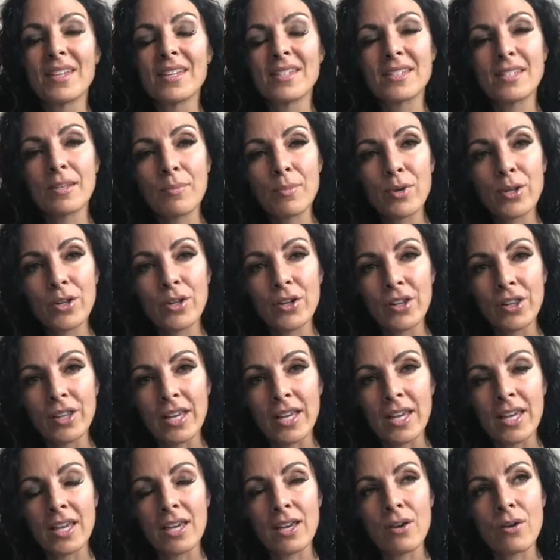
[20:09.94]

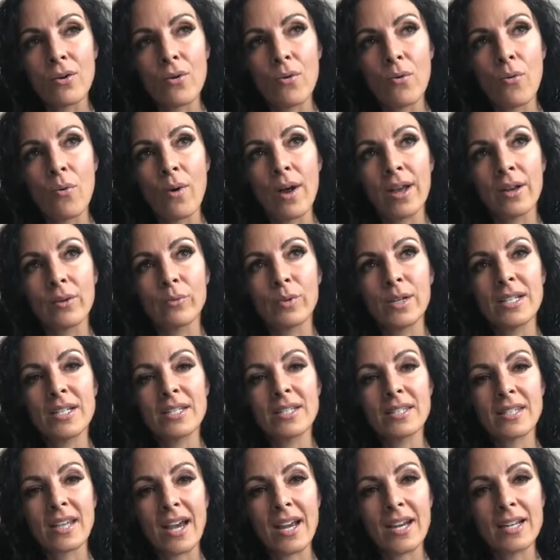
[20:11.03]
Similarly, when we
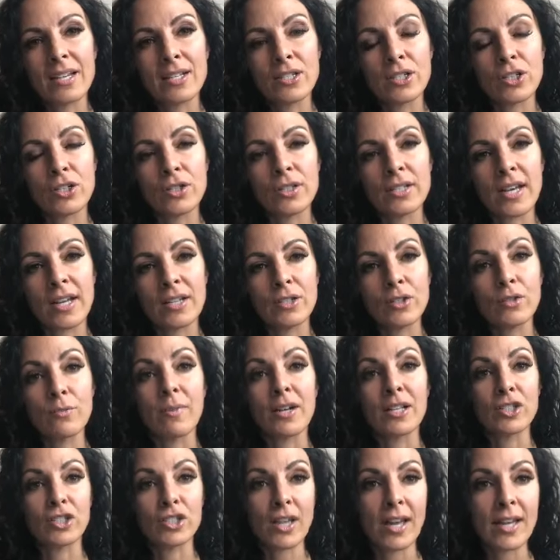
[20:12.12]
decided to tattoo
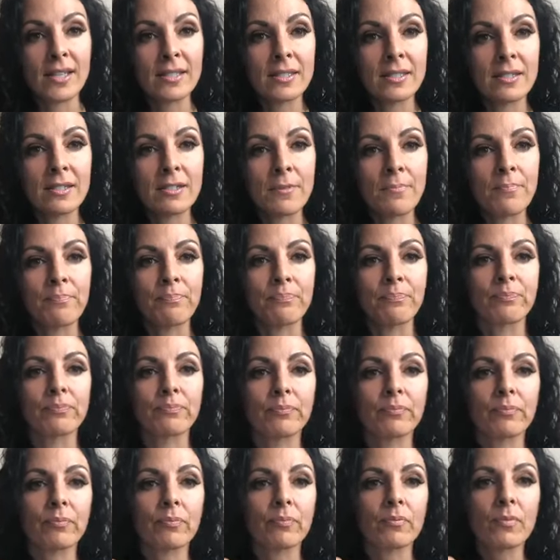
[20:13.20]
my chest,
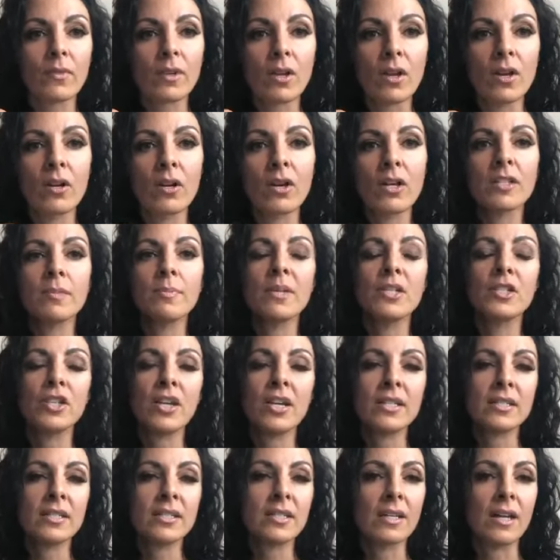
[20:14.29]
across my
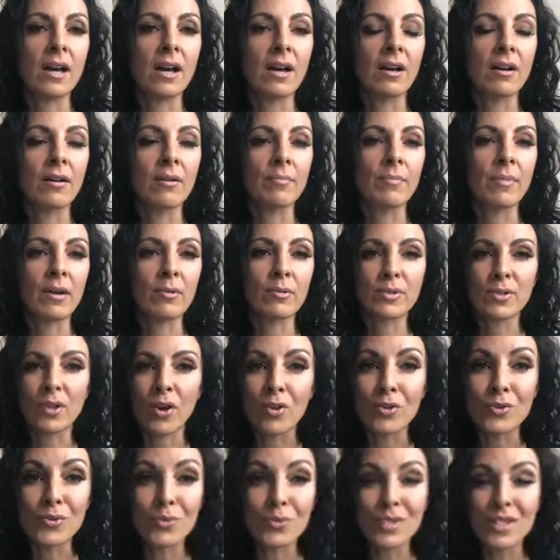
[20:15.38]
chest, I was
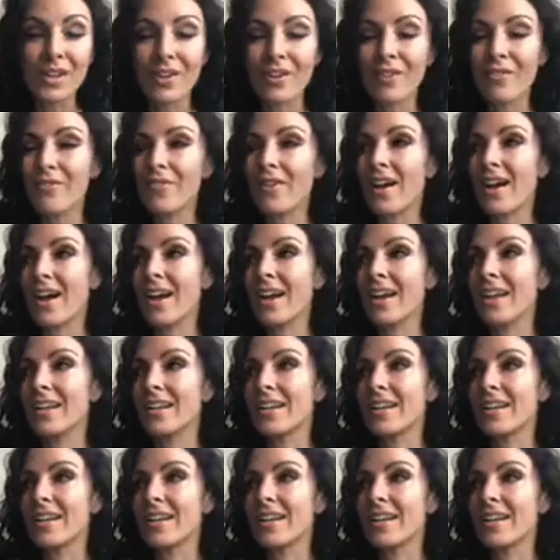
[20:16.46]
also terrified.